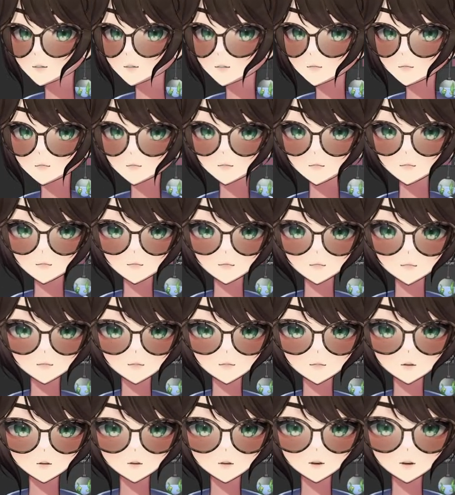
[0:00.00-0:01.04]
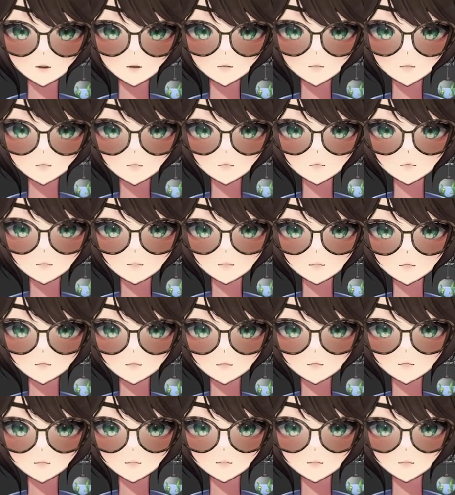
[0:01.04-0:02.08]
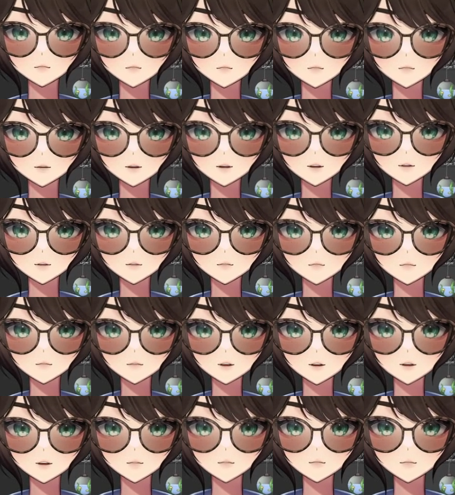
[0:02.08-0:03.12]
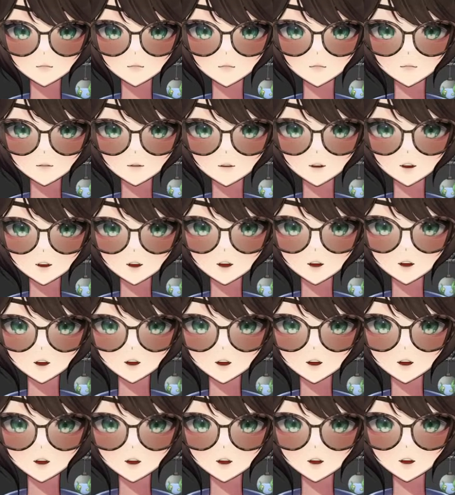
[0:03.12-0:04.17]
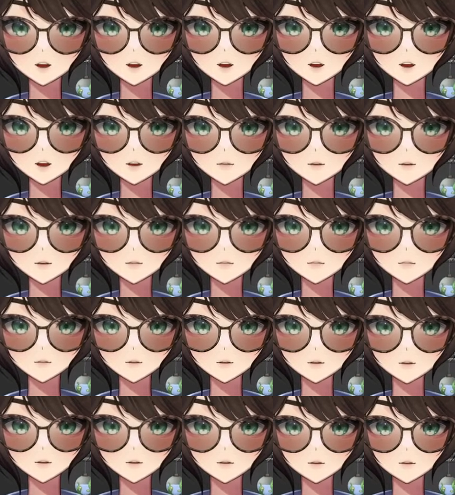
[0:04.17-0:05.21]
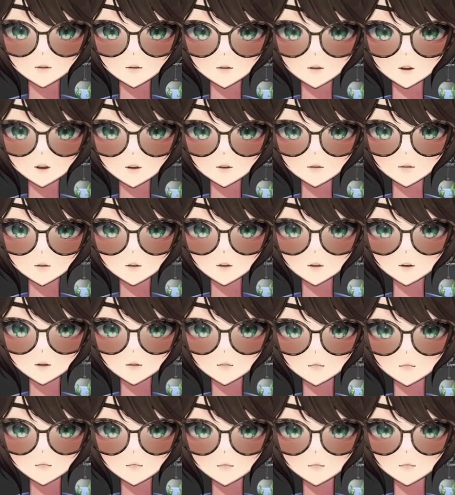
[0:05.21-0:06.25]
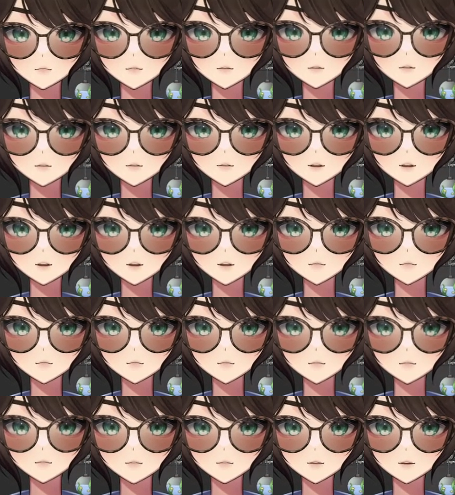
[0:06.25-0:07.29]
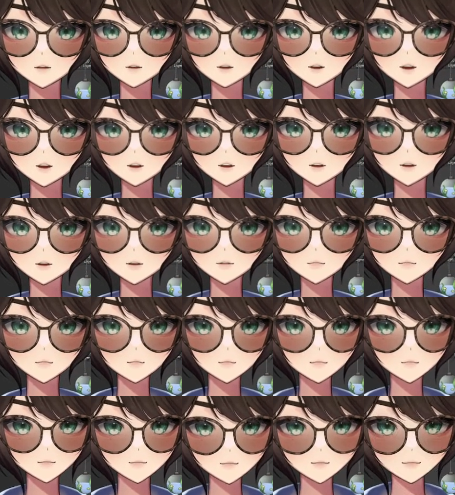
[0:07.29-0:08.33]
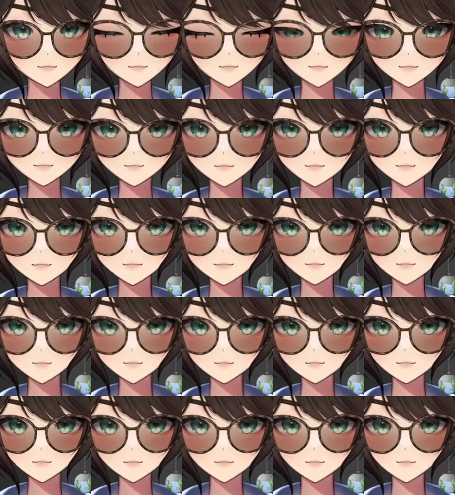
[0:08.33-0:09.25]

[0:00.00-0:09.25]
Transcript: I wonder if all the bubbles though are the same like width. I bet you they are. I bet all the bubbles are the same line width. I bet I could knock out all the bubbles at once.